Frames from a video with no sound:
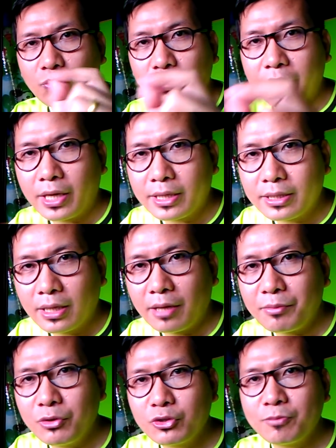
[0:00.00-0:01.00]
we get
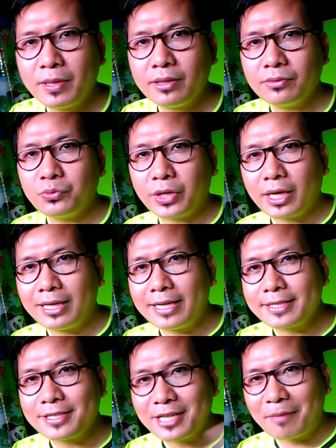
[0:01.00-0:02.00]
amusement, we get
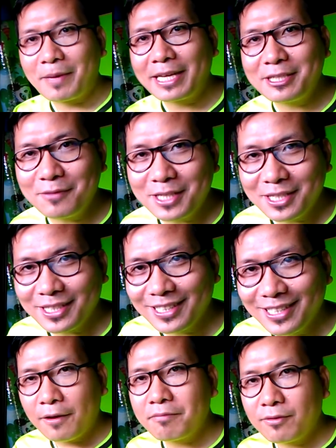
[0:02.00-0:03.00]
leisure time activity.
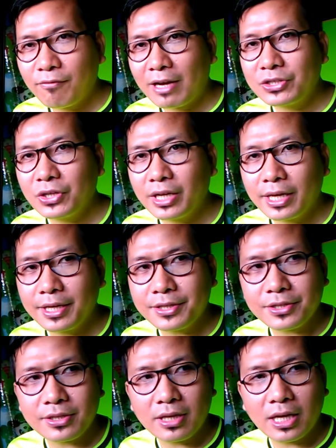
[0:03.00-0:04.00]
Fifth function
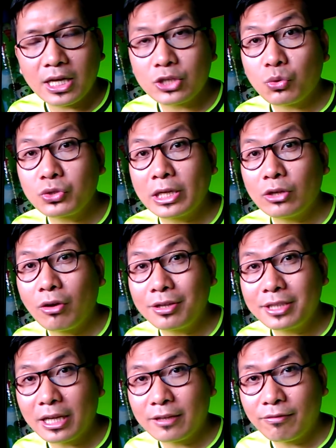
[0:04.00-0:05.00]
is social
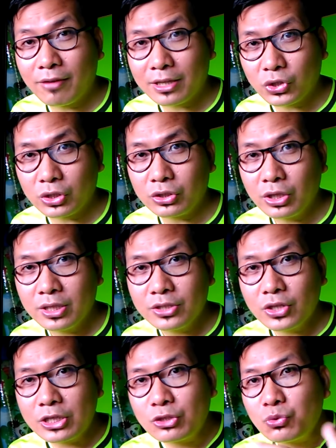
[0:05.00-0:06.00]
contact function.
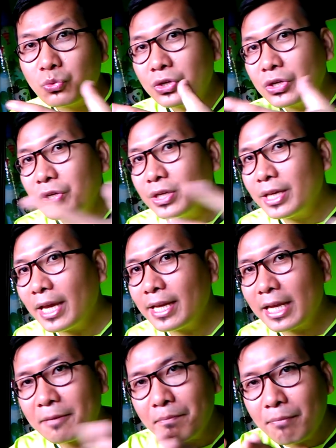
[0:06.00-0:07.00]
just to create
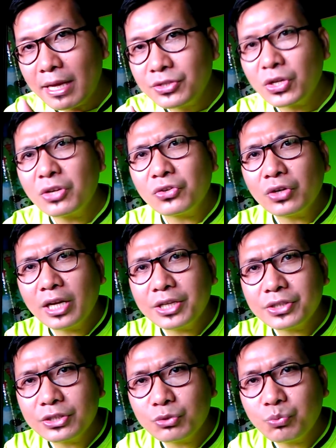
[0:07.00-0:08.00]
and maintain
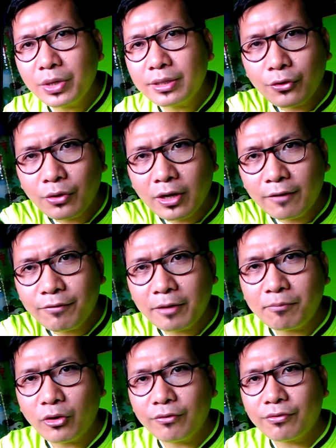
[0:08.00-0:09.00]
relations with your
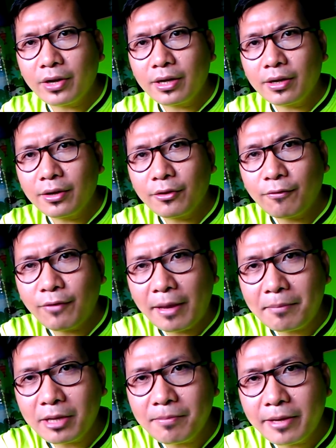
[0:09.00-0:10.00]
girlfriend, boyfriend, your
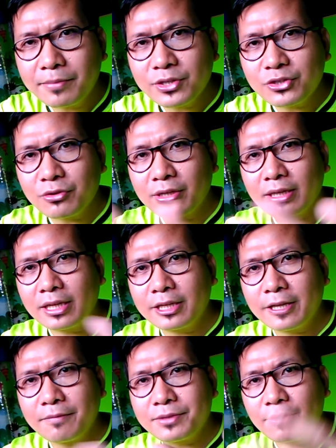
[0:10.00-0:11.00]
family members, your
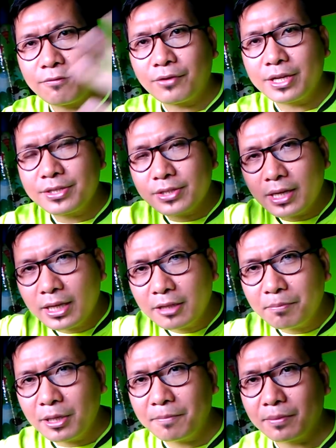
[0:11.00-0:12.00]
relatives, your friends and other
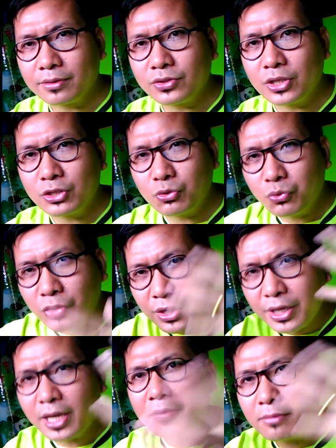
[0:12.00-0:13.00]
people. Just to
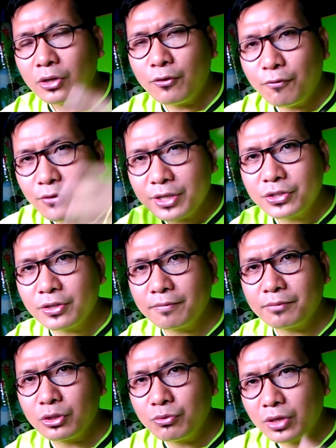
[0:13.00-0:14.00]
create new friendship, new